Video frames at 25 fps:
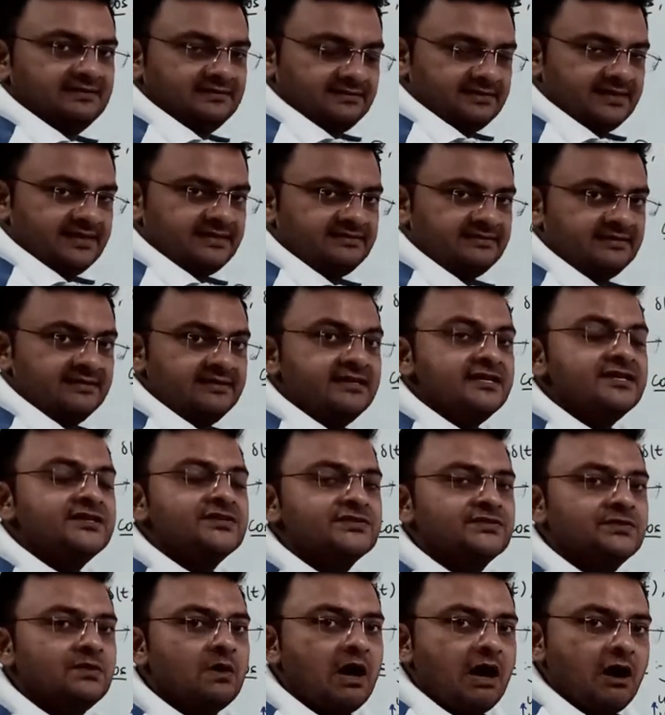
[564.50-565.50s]
right?
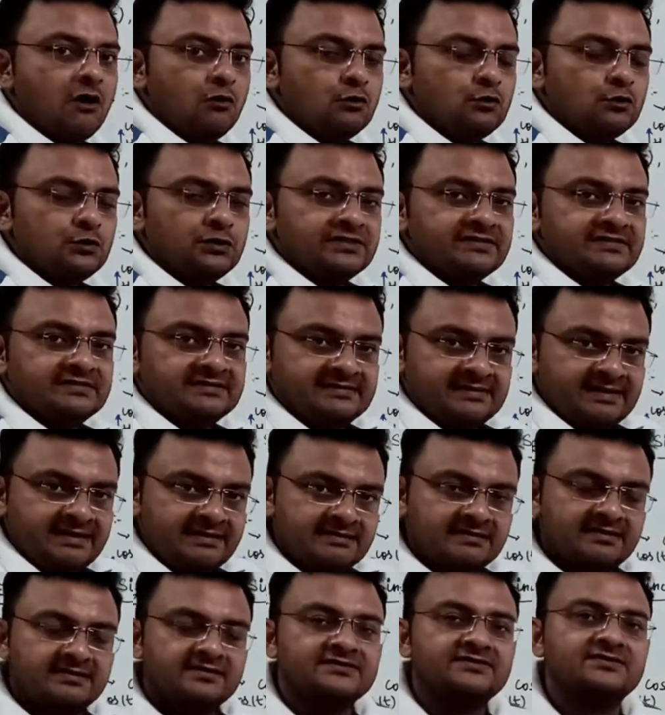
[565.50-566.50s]
So how the
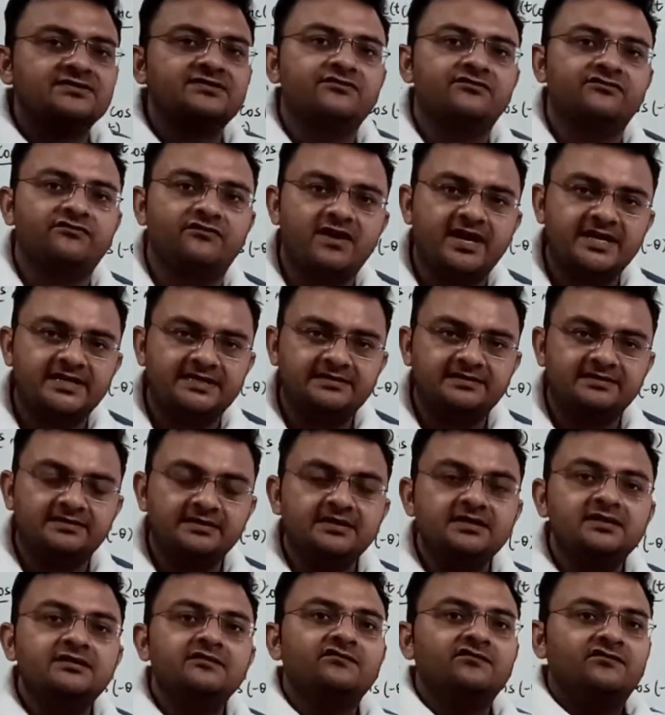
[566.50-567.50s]
sinc is defined?
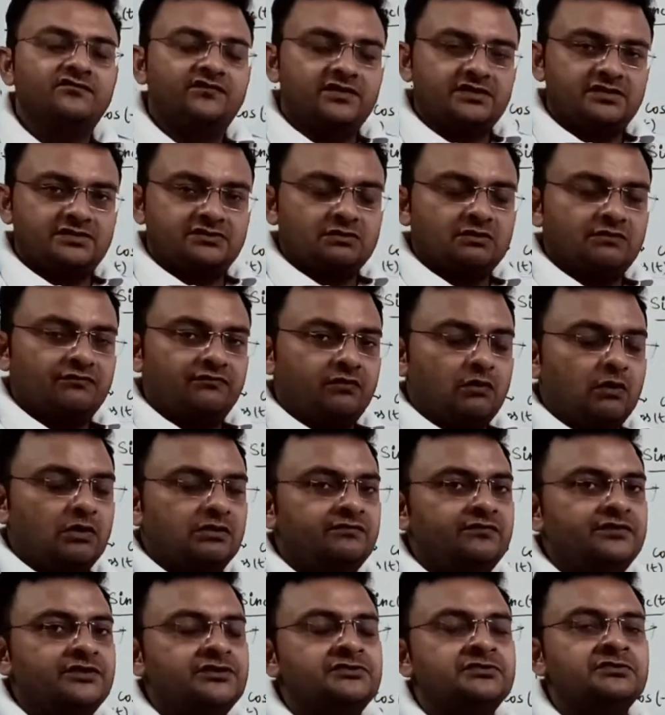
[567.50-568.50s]
First of all,
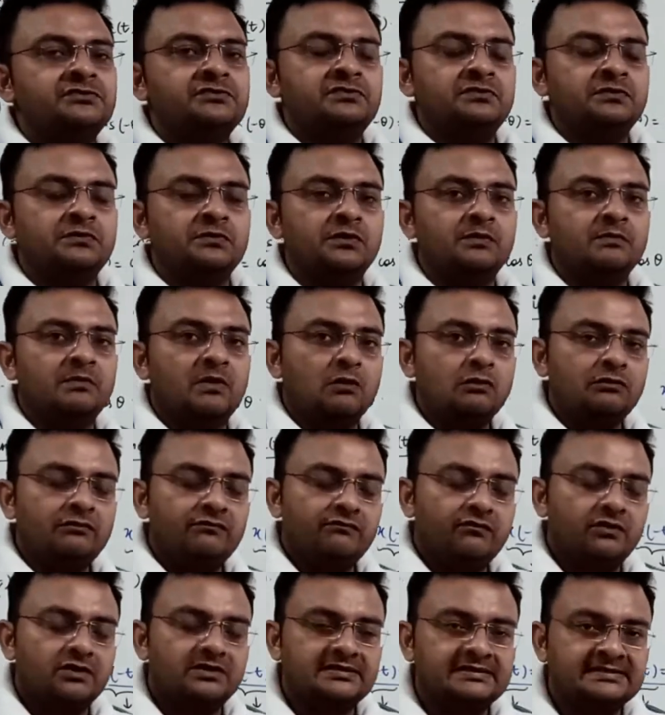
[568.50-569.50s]
we should know about
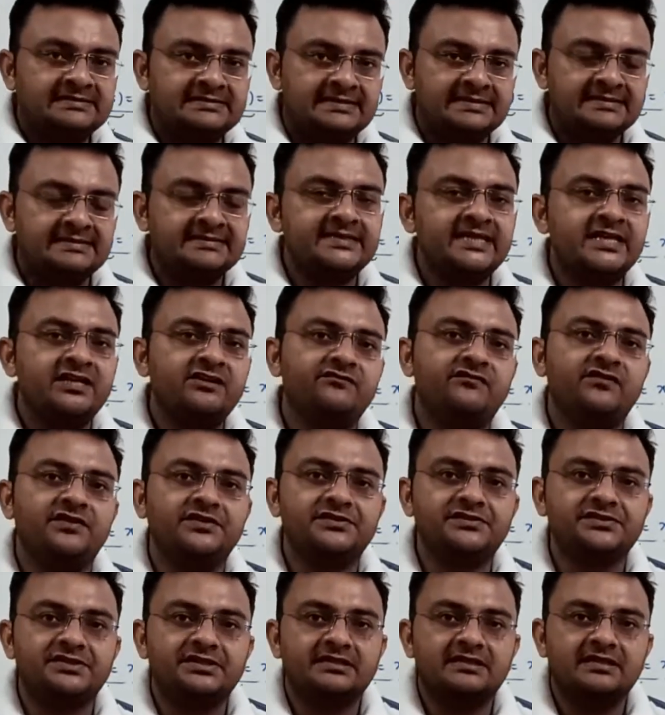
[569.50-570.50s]
what is the sinc
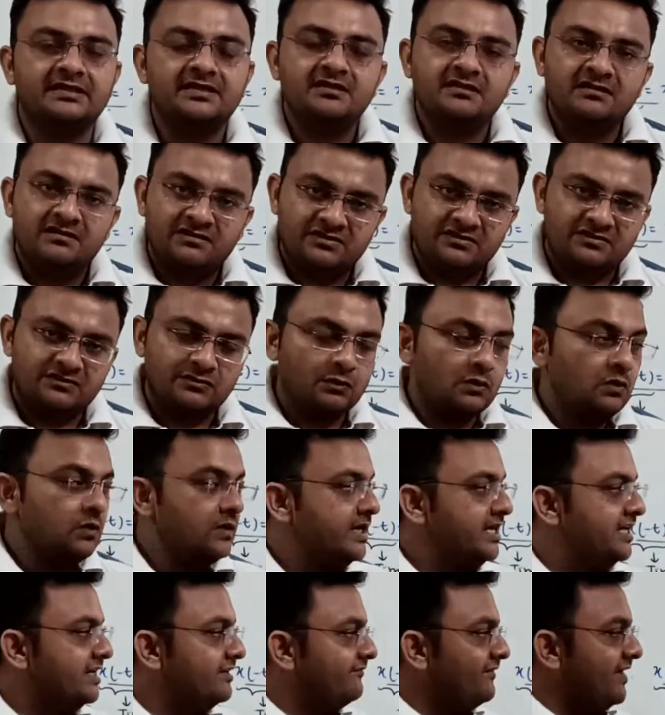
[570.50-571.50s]
function.
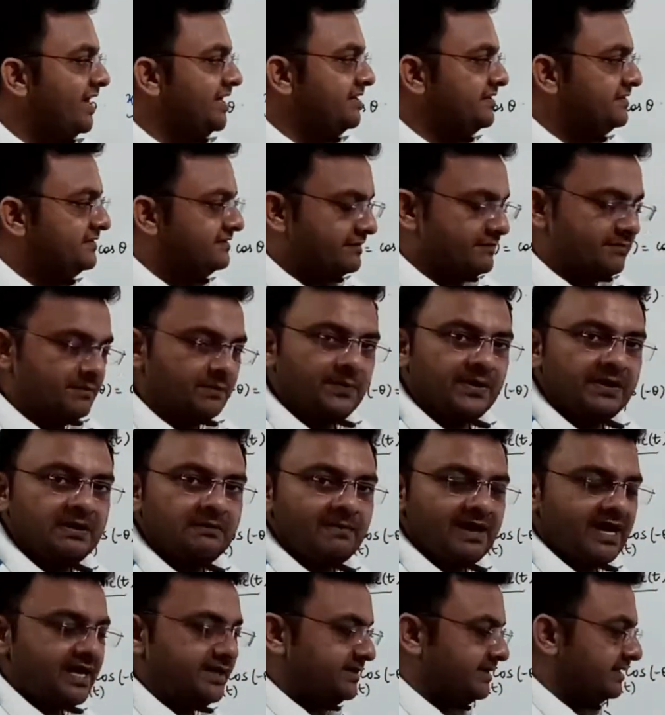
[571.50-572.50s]
So in a very simple
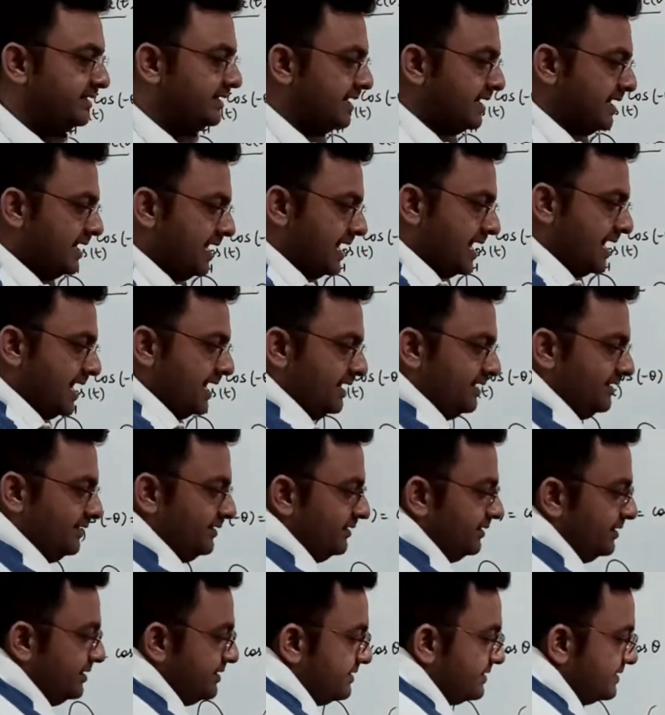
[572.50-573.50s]
manner,
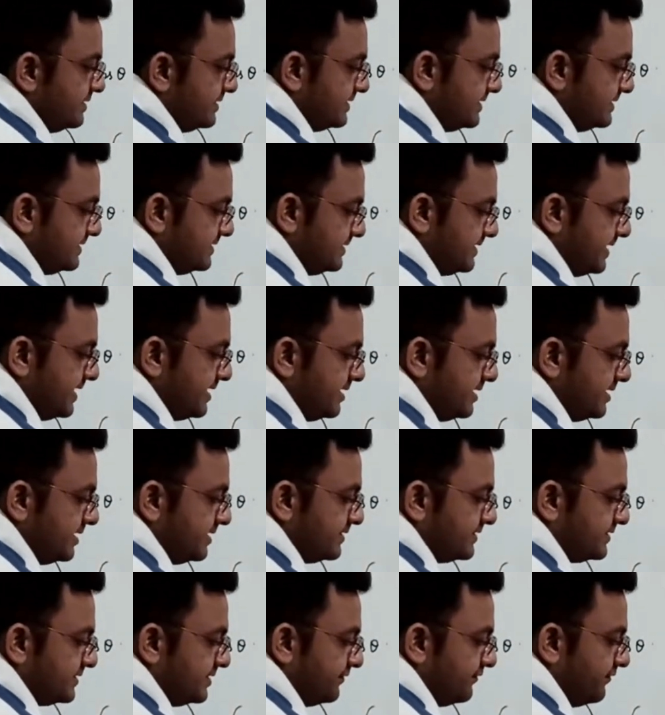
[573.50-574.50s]
sinc
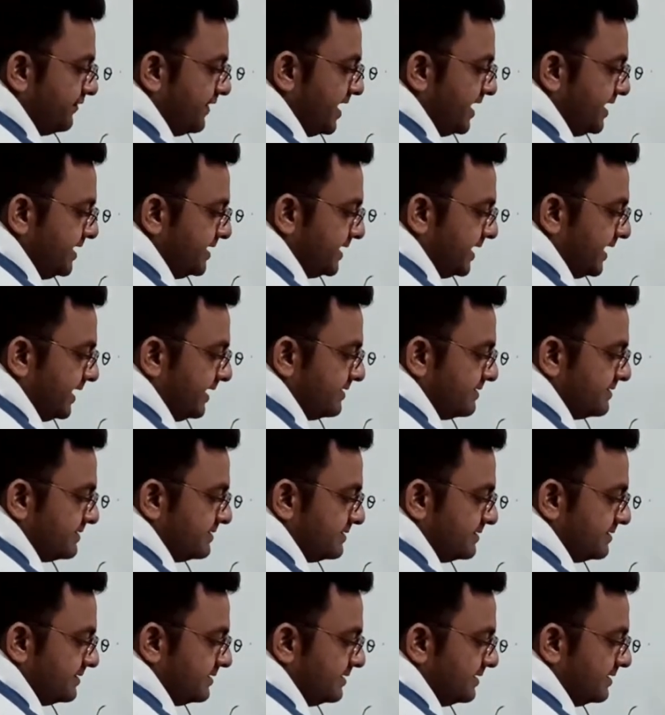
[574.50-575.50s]
is defined
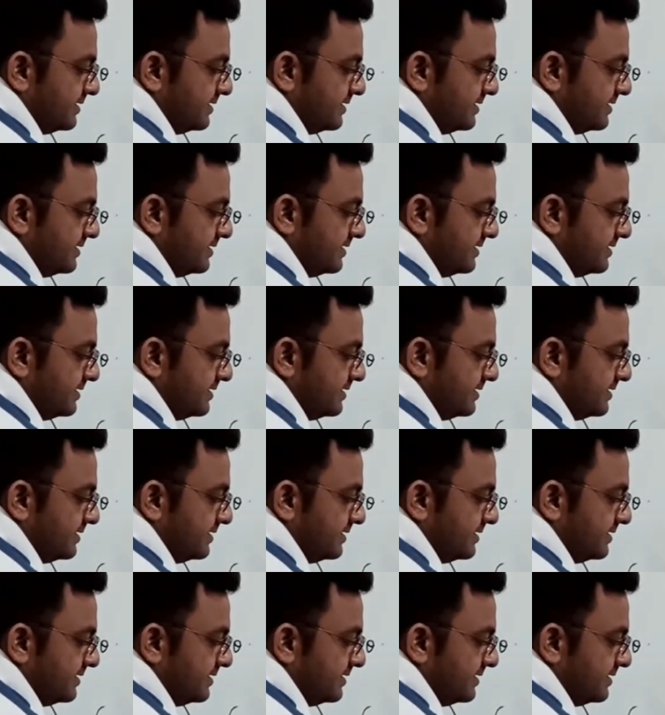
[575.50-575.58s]
as